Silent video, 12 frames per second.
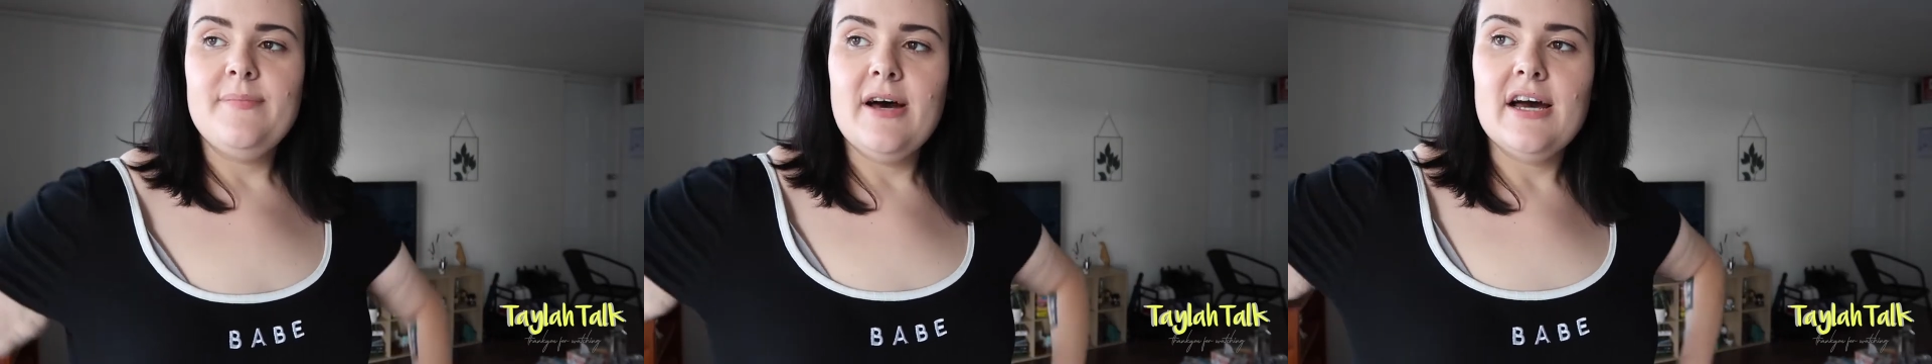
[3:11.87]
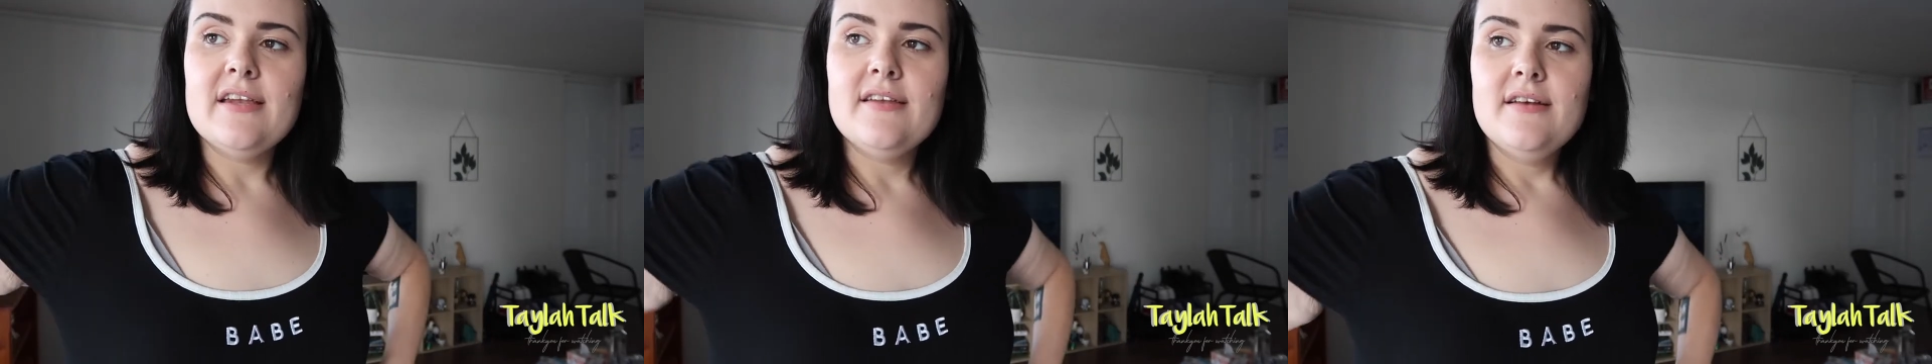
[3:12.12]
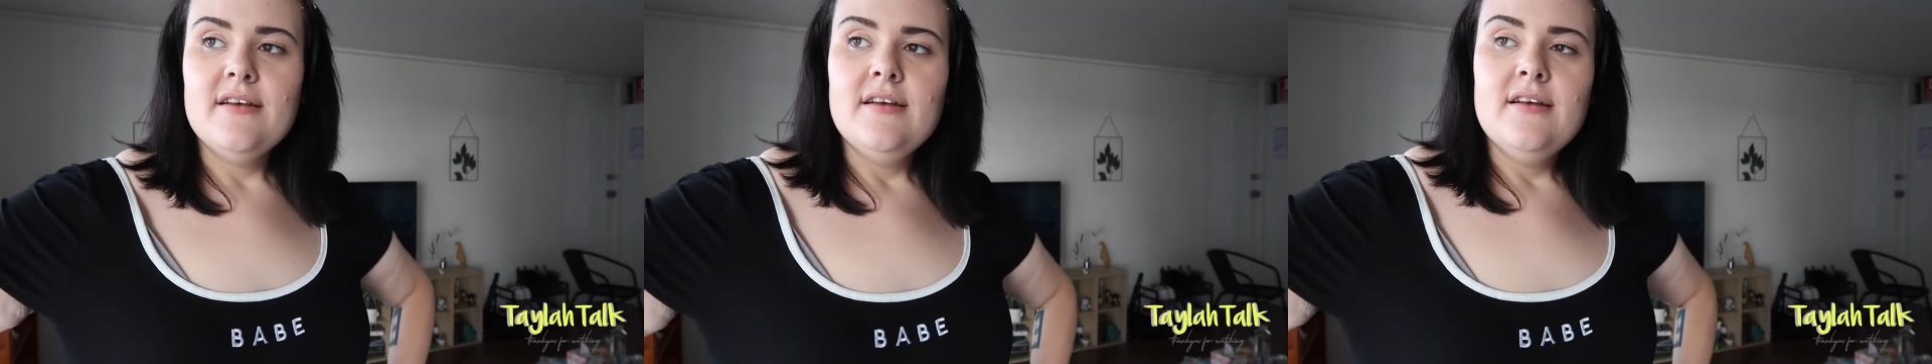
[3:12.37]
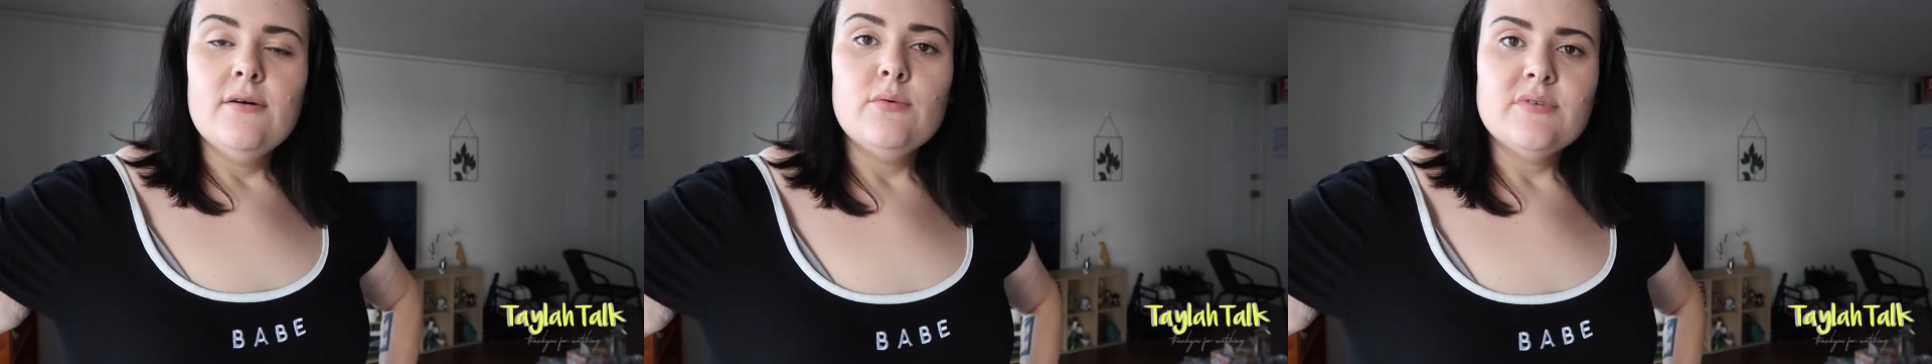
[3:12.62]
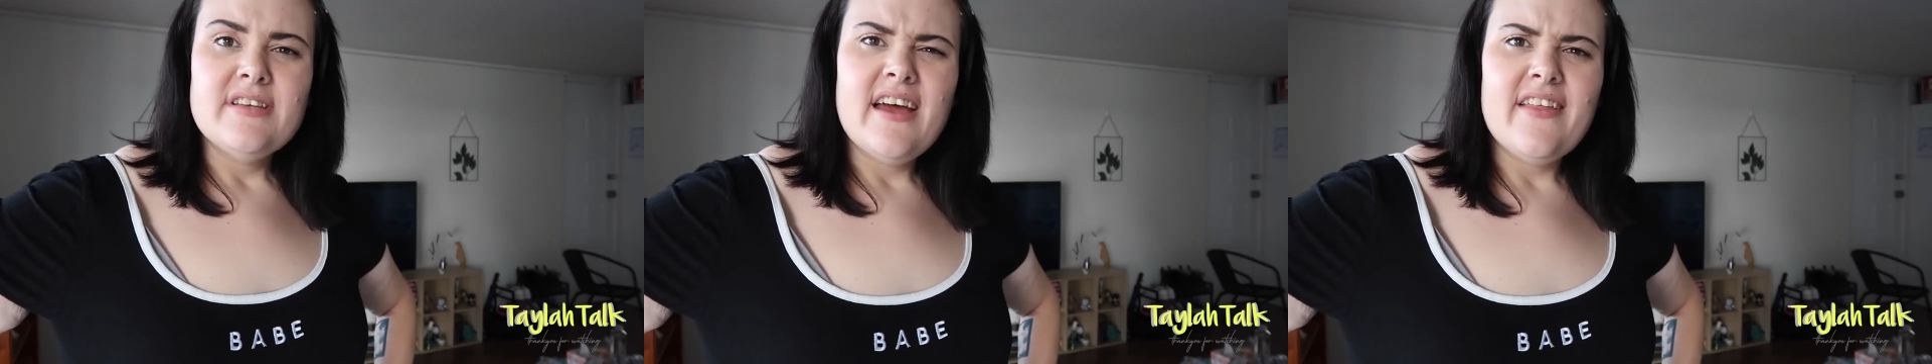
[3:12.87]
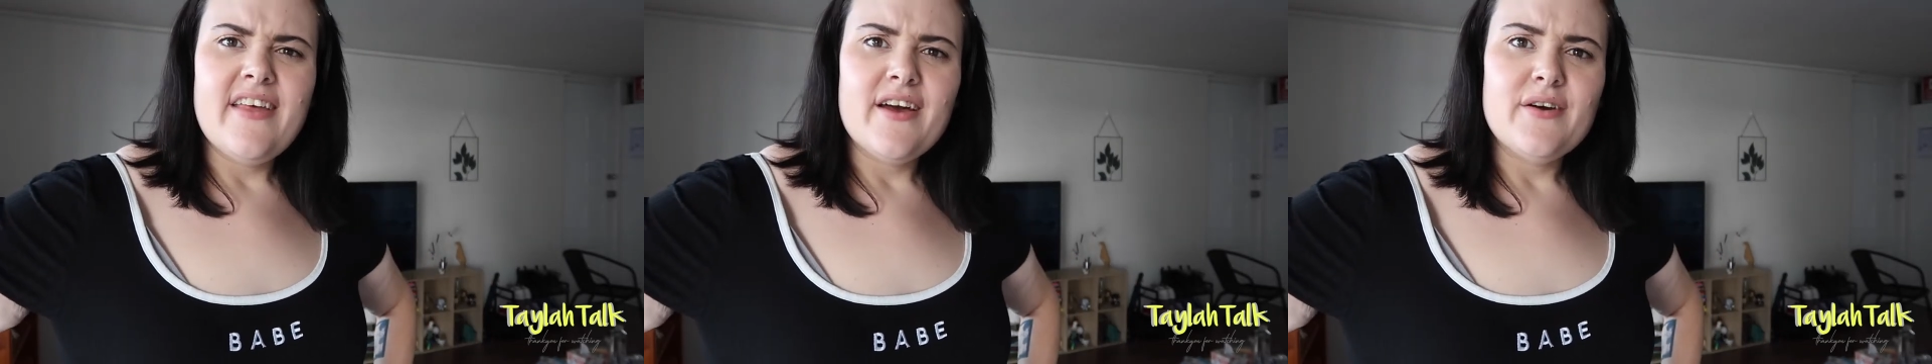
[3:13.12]
but we'll see
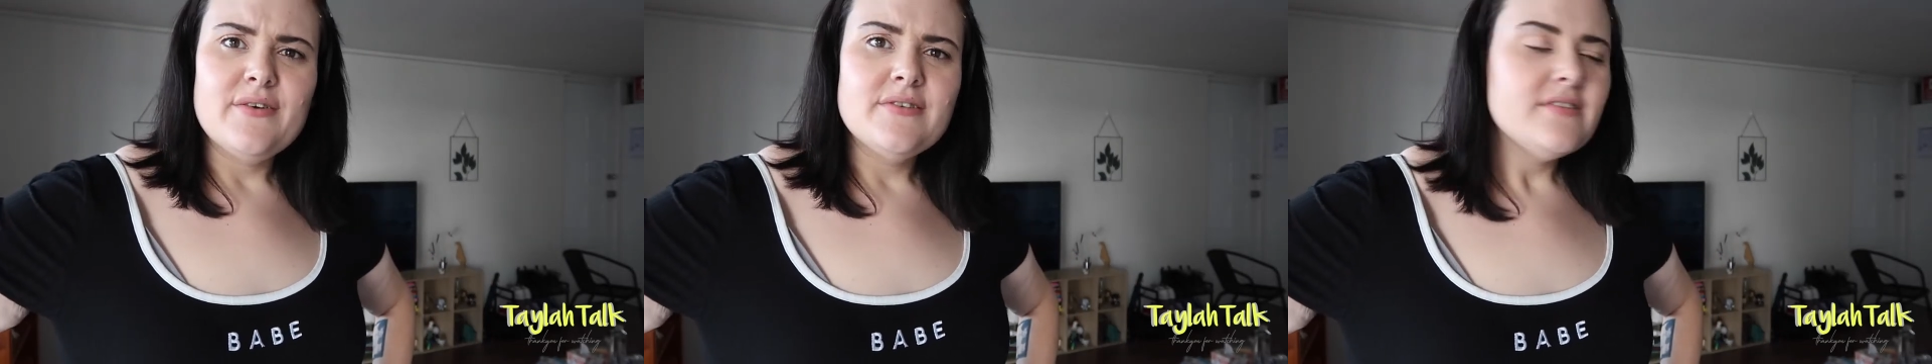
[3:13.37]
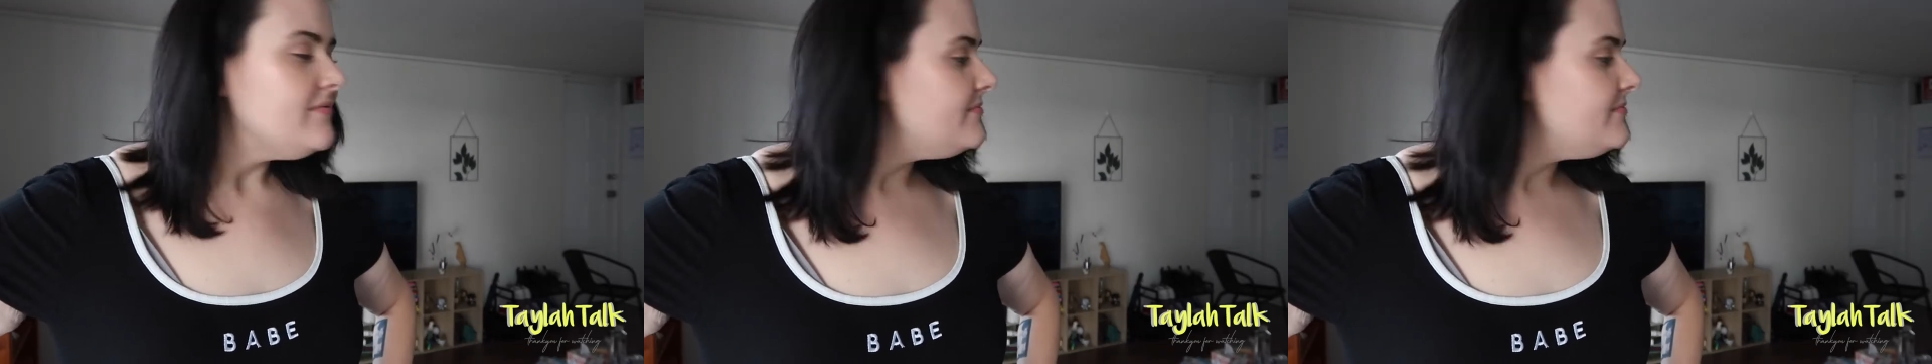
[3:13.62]
how that goes.